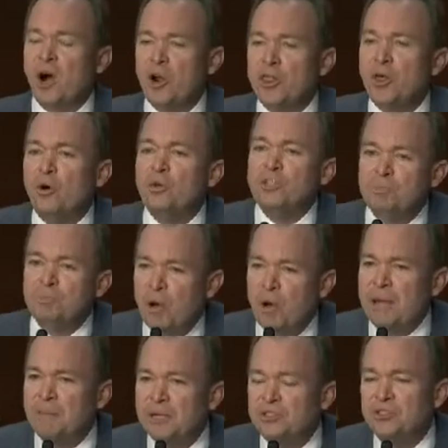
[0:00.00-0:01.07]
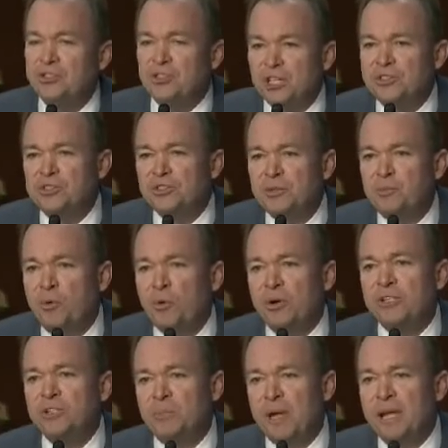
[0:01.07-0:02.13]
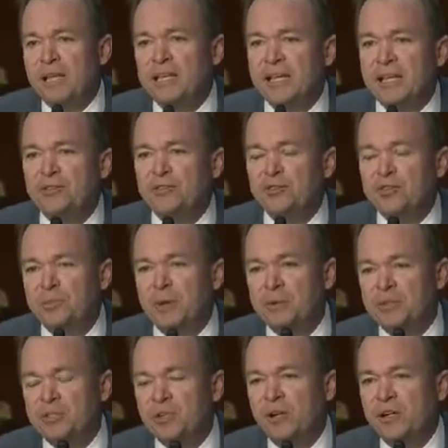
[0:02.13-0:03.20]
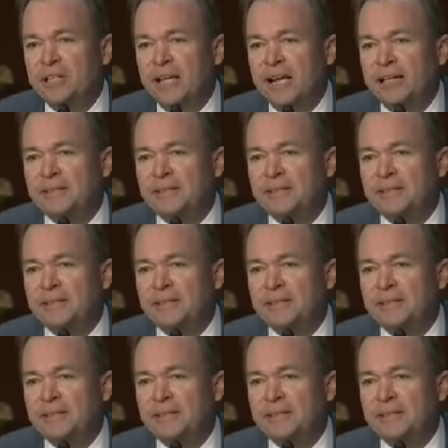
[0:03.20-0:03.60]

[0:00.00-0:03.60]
Are those payments just as important as paying the interest payments on our debt?